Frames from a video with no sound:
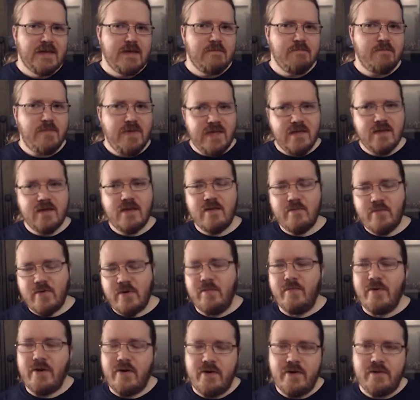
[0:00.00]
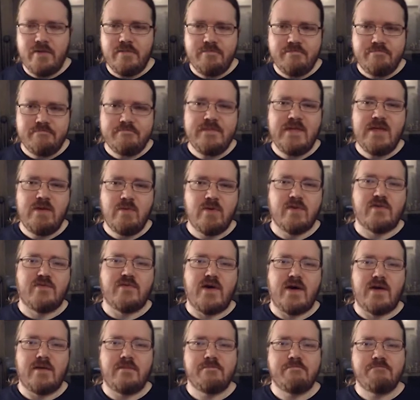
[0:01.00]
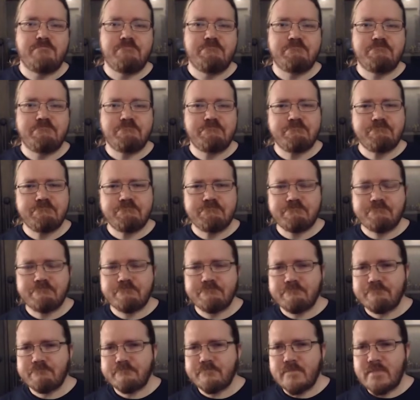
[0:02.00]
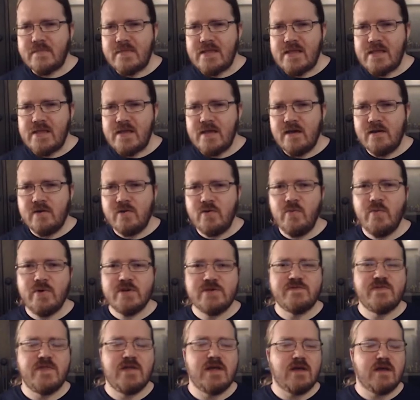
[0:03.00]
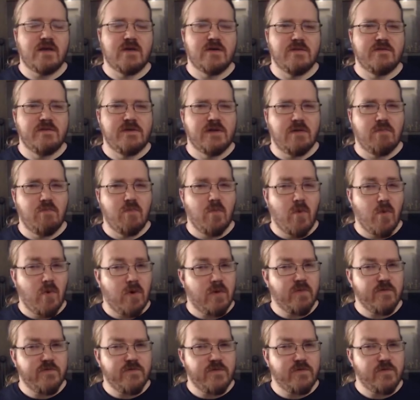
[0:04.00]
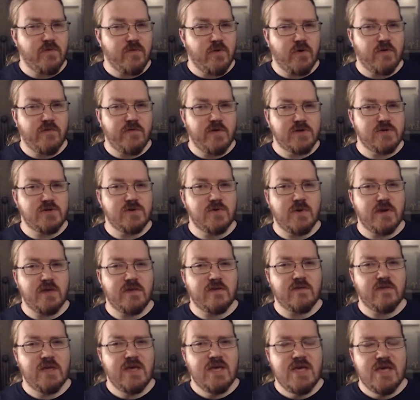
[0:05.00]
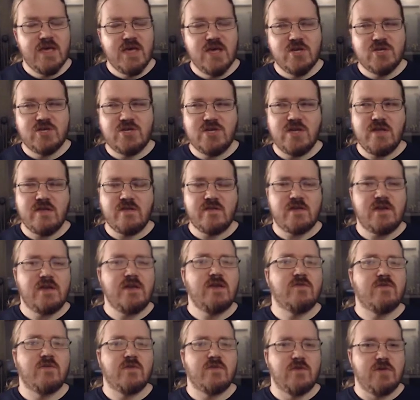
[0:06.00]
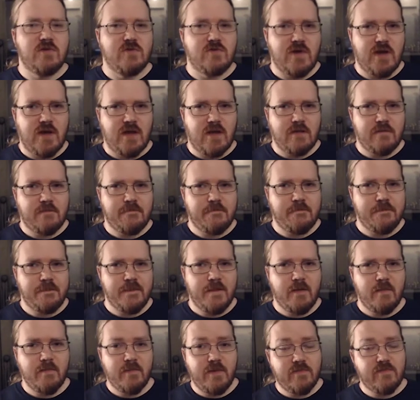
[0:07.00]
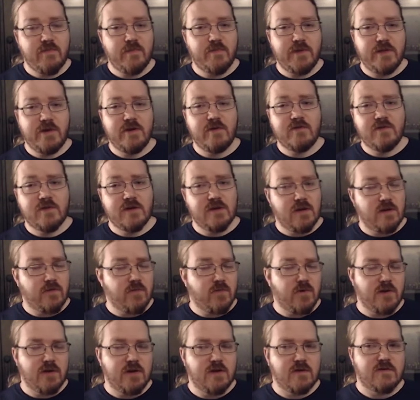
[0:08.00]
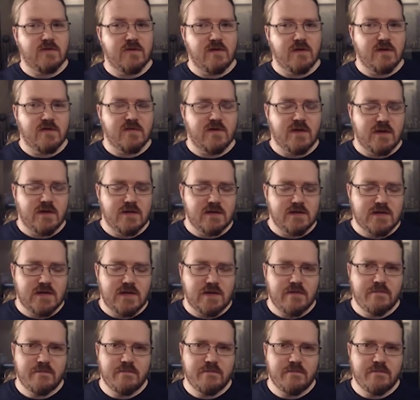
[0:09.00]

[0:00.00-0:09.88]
Being a barbarian, he was fine. I do wish that I could have done more with Arvicherace. She is an interesting dragon, but the players did not run into her a second time.